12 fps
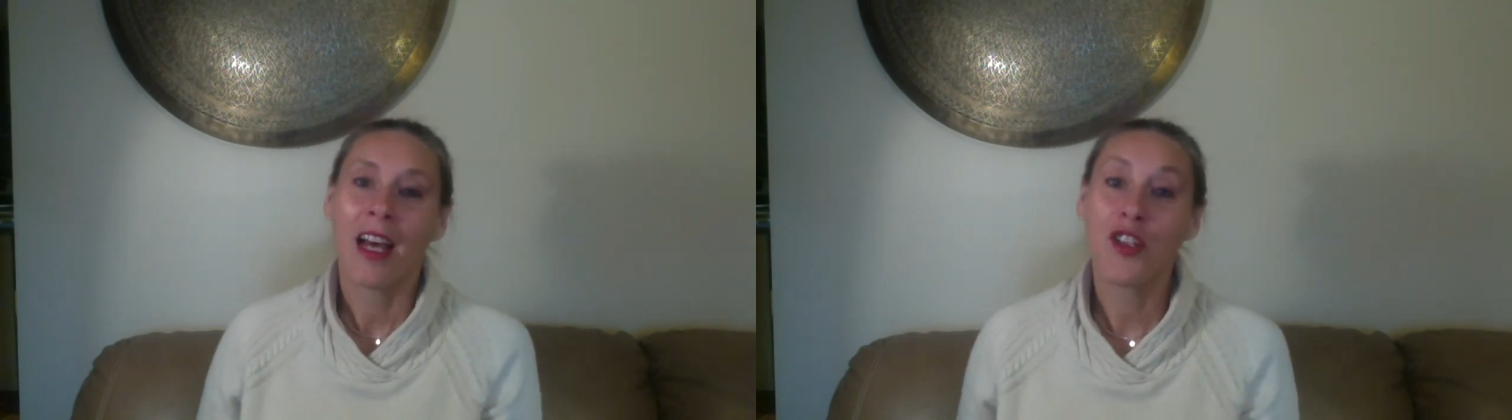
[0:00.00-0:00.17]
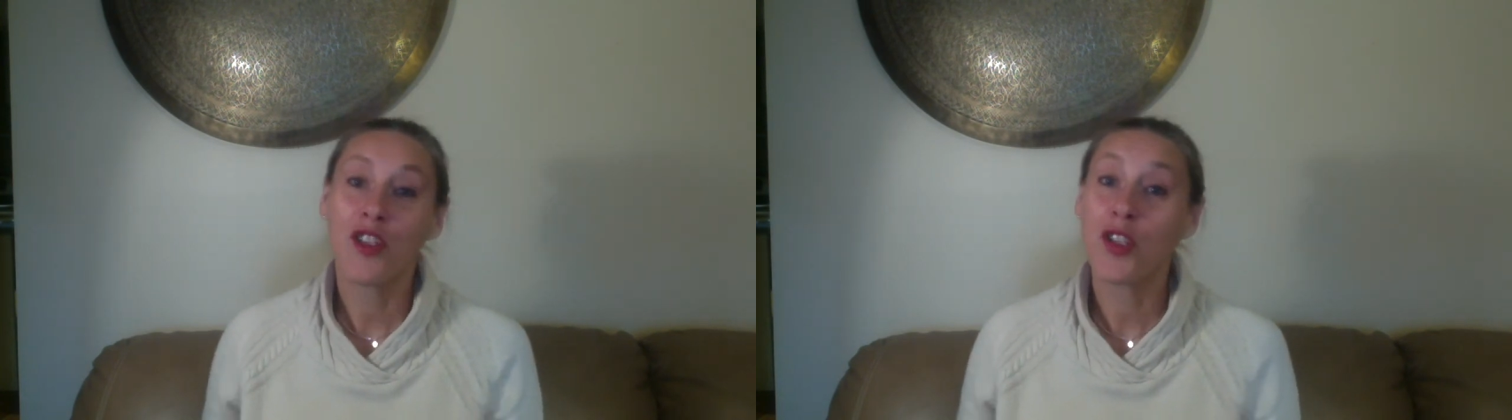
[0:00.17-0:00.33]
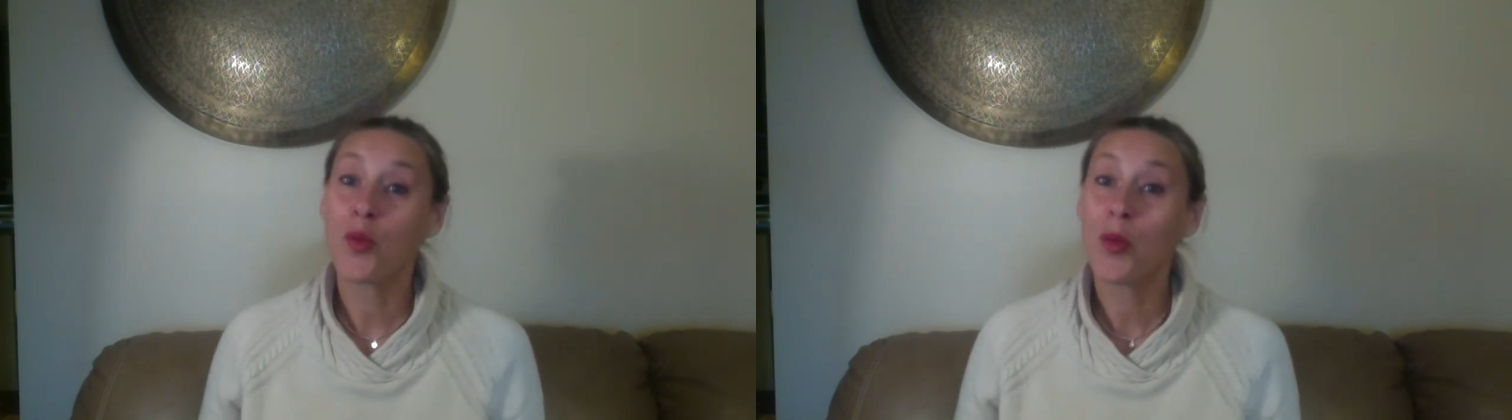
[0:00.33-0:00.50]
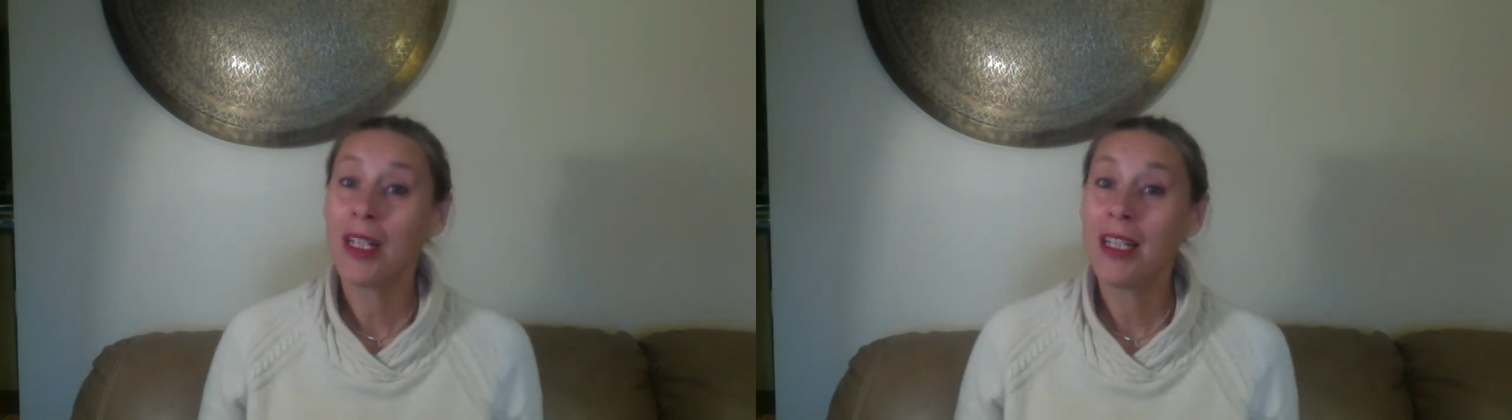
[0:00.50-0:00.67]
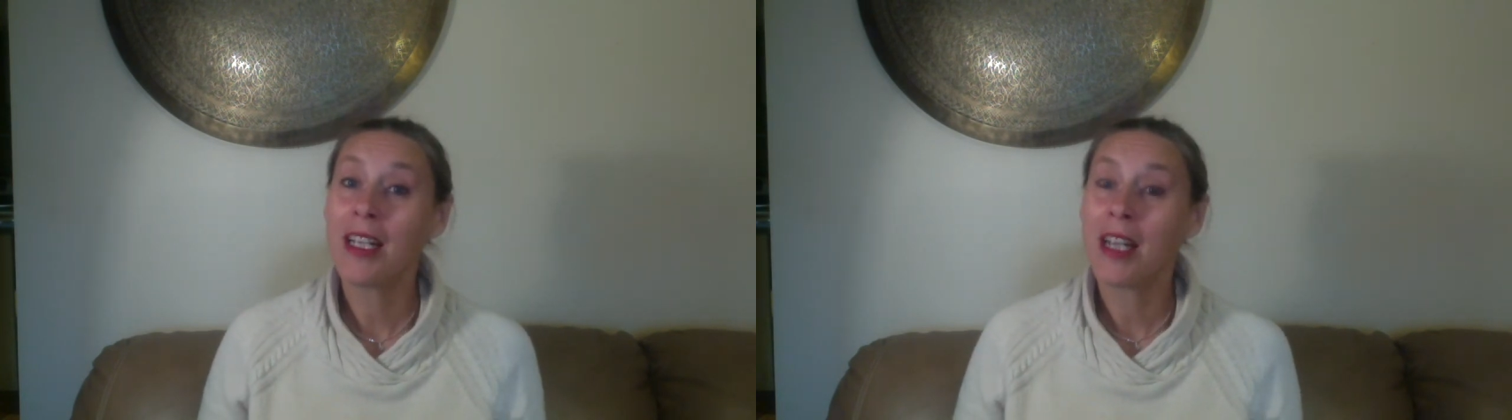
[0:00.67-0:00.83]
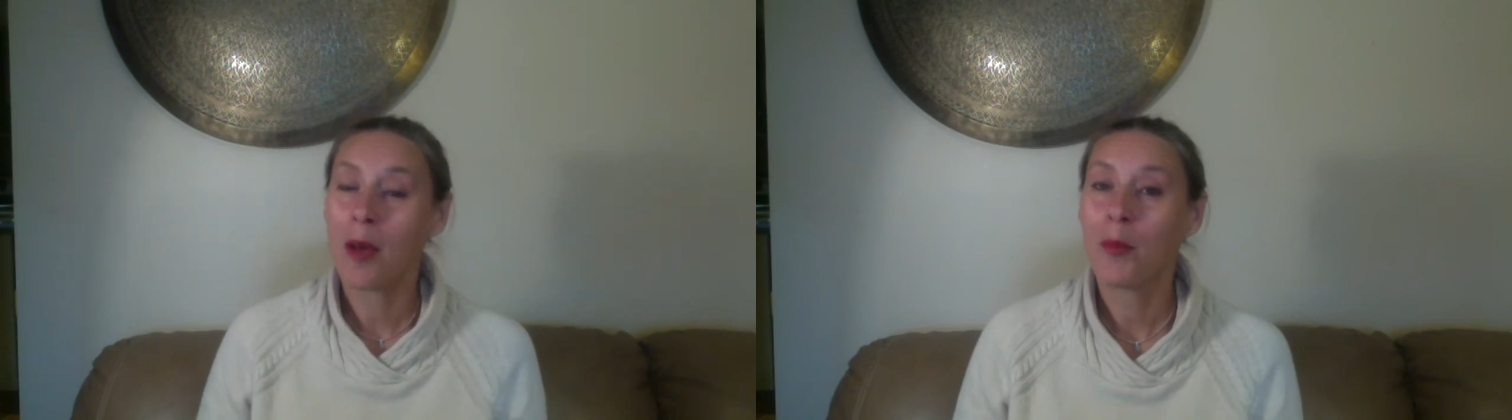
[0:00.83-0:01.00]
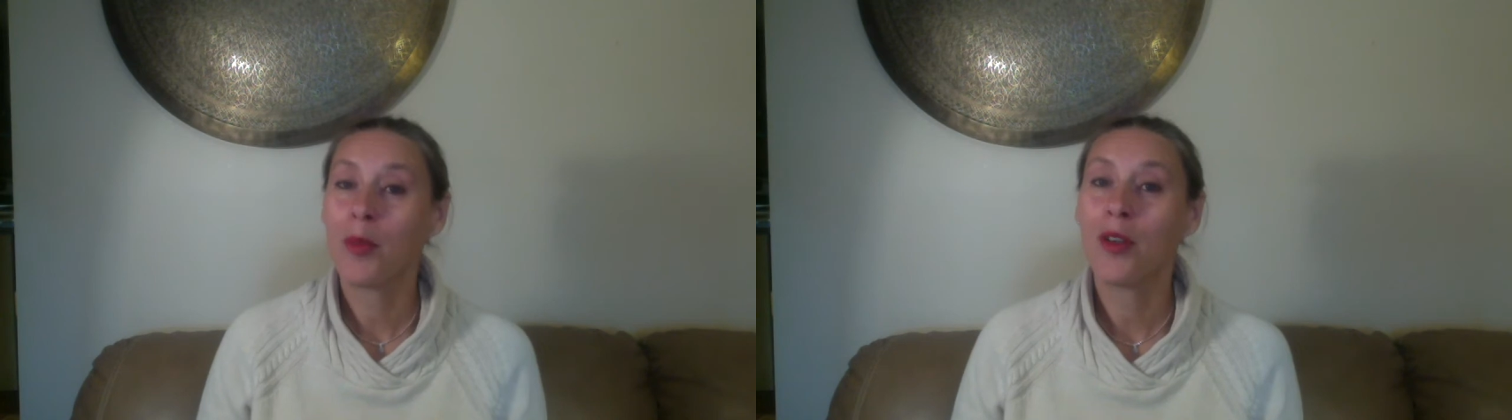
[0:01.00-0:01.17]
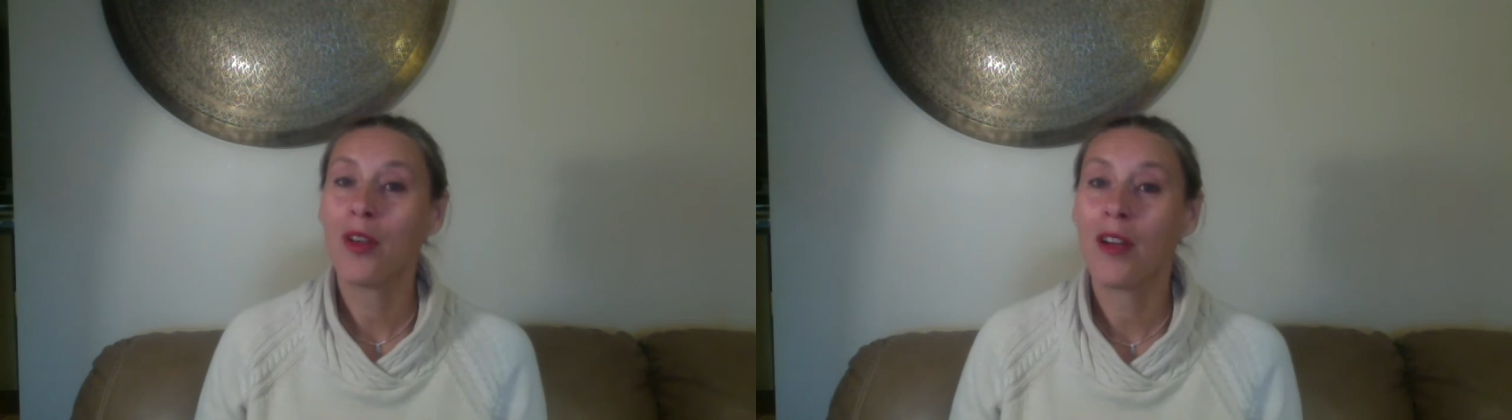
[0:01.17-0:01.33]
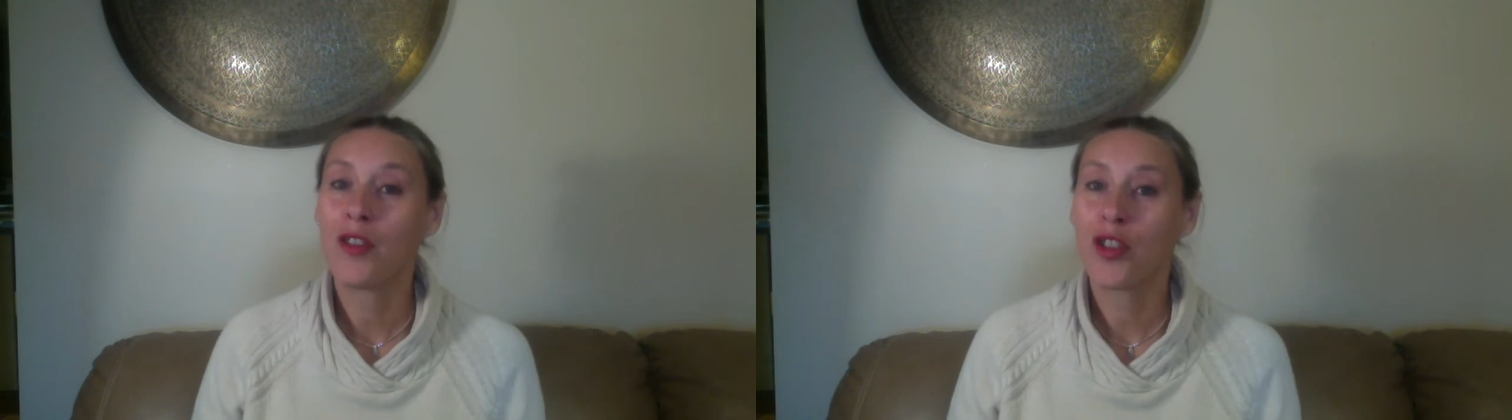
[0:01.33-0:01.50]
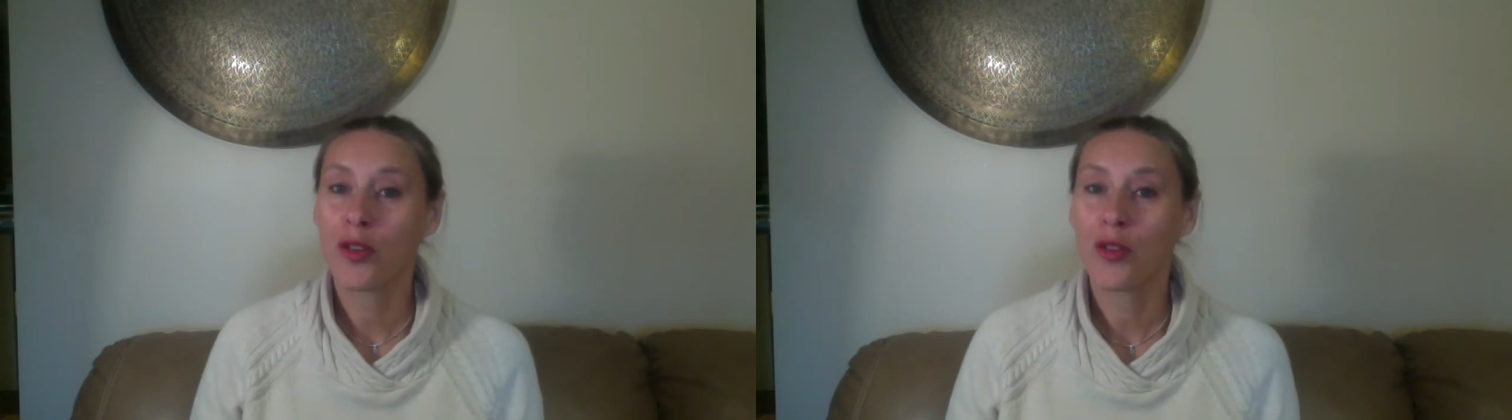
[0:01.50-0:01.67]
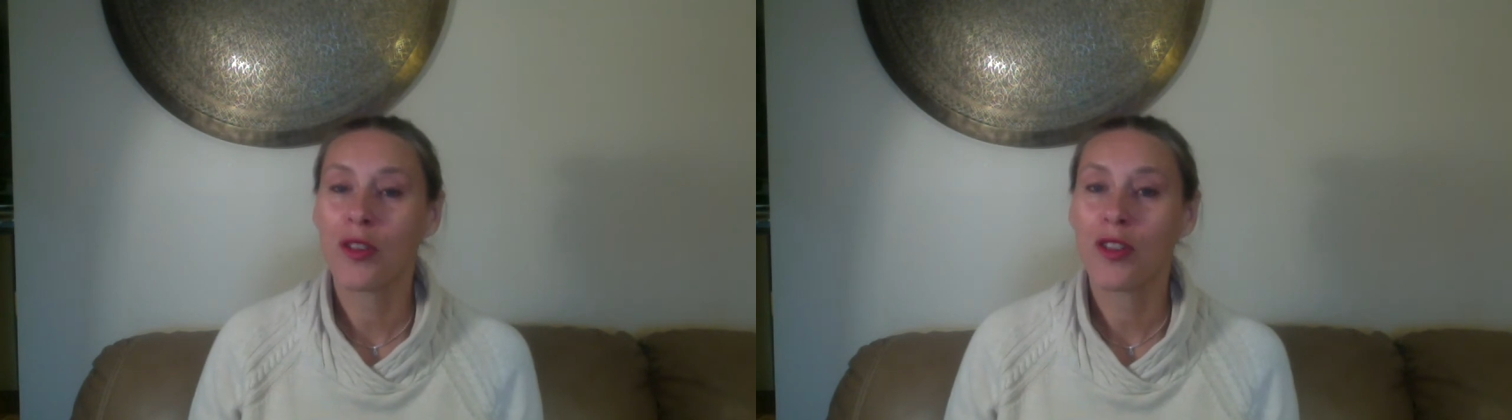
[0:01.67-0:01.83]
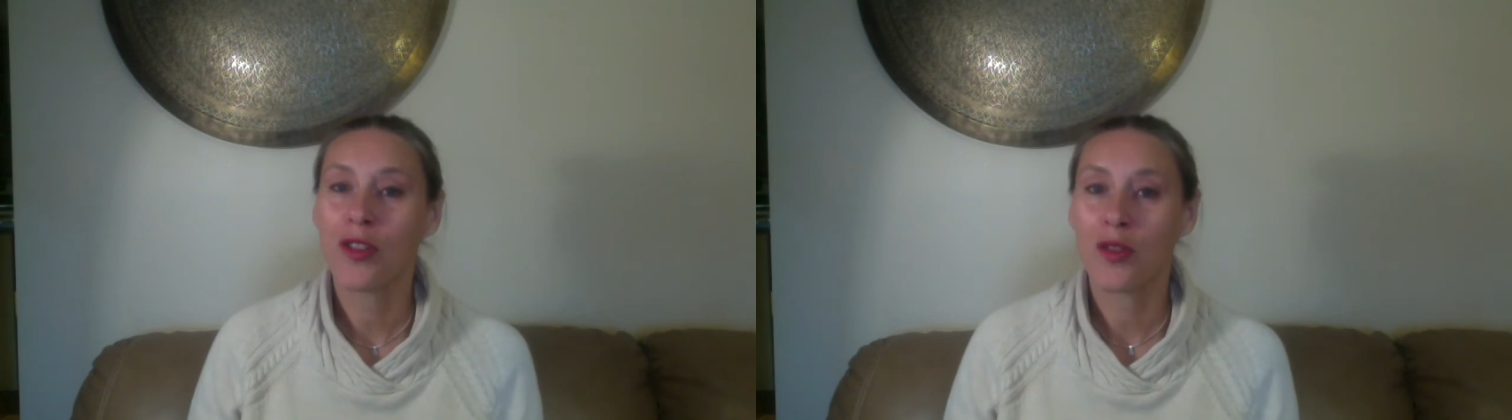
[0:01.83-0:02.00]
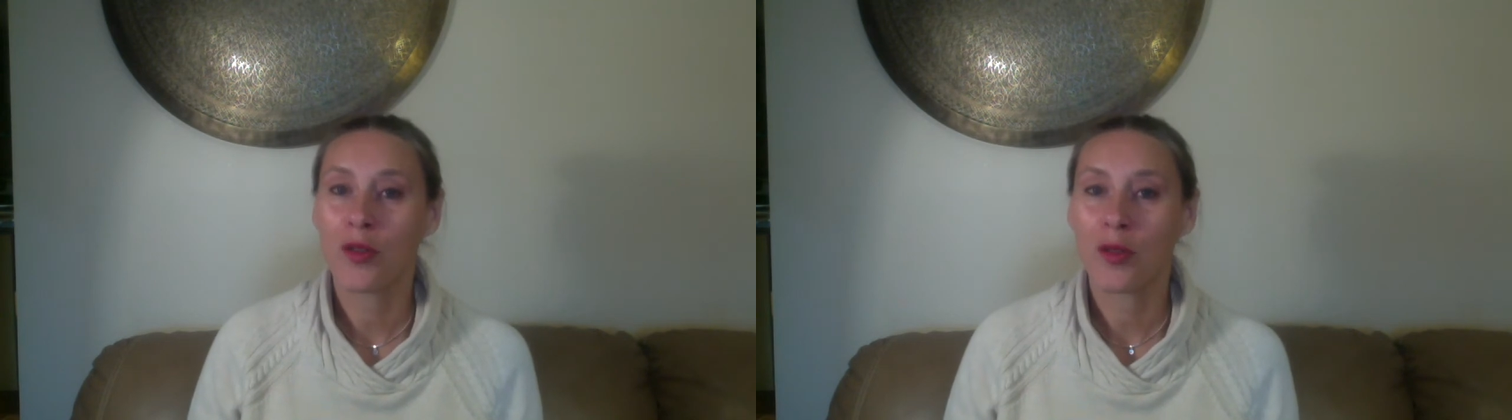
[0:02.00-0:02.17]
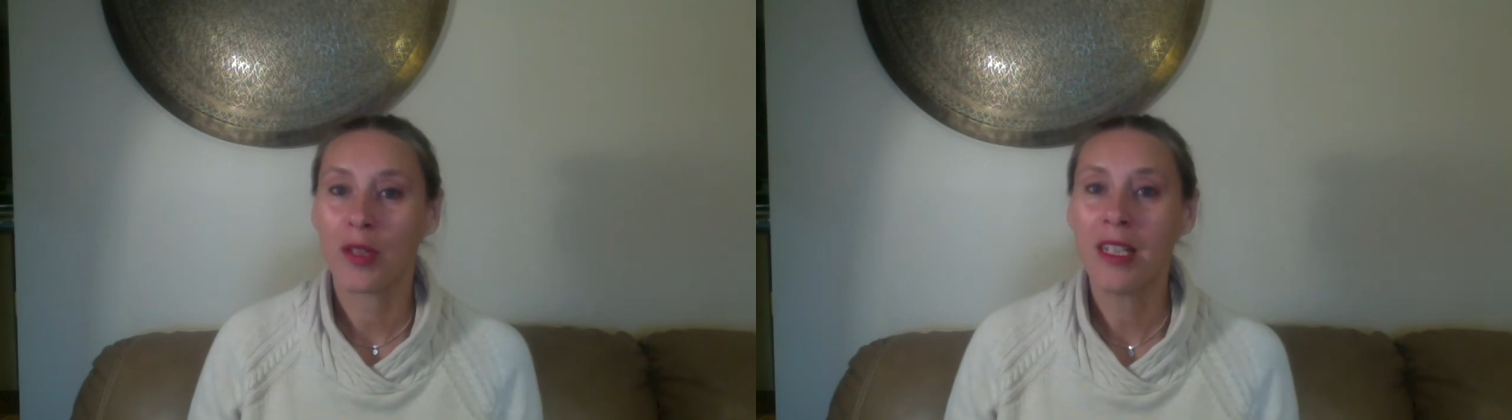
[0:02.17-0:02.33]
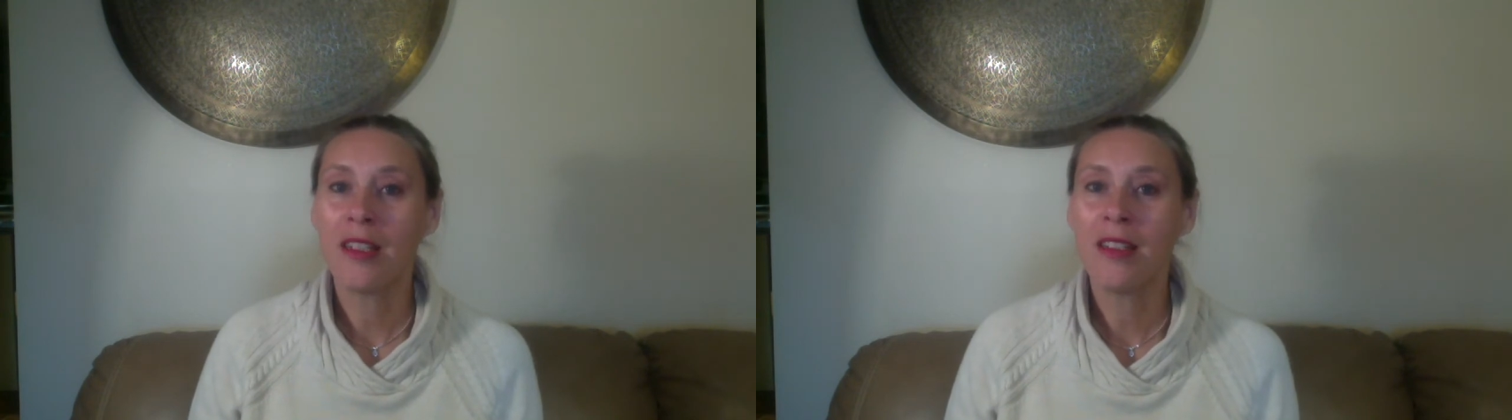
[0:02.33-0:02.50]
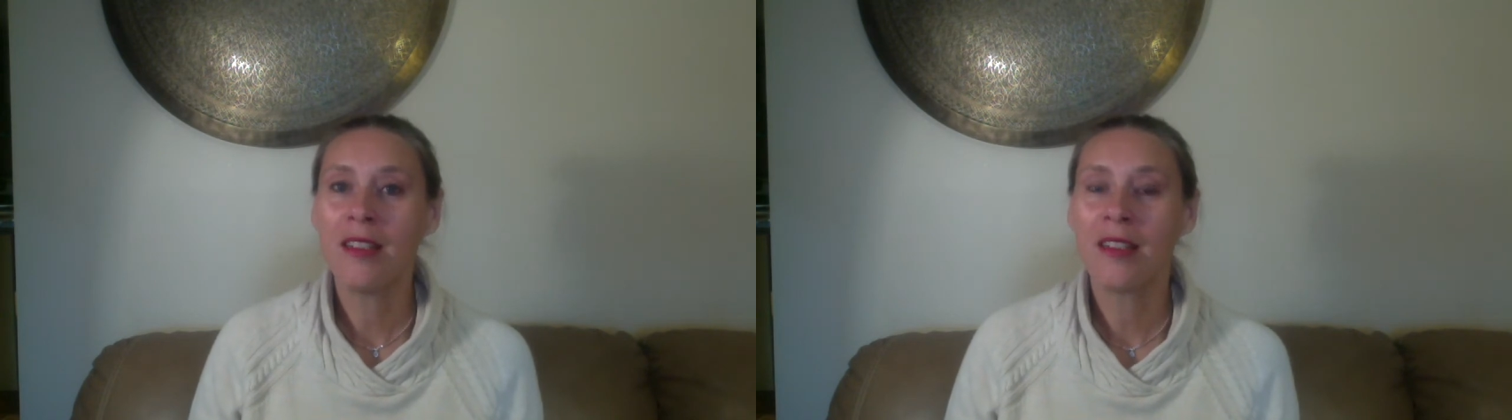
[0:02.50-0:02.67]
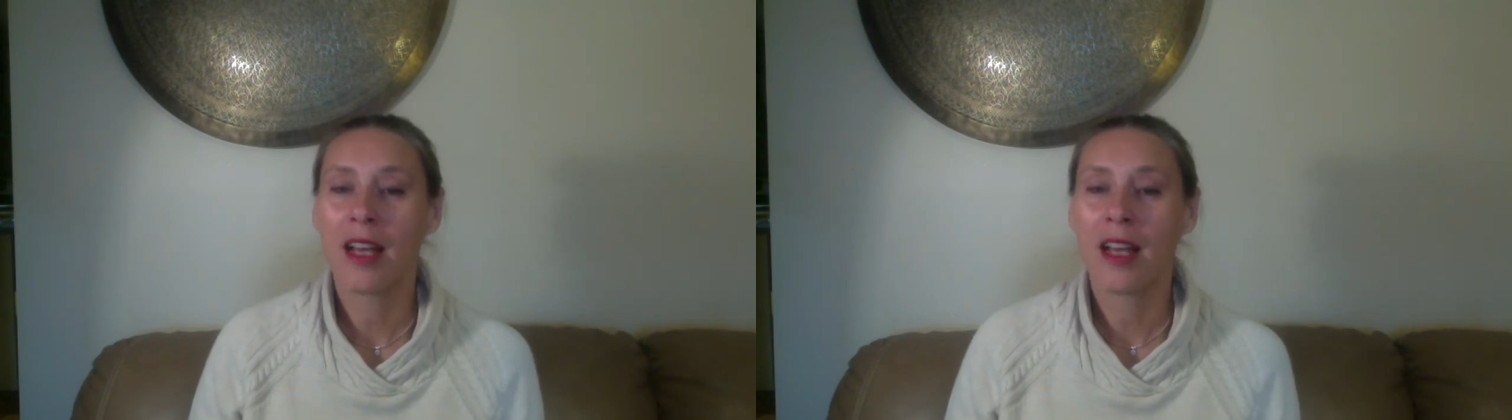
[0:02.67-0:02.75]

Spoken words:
She's written a number of children's stories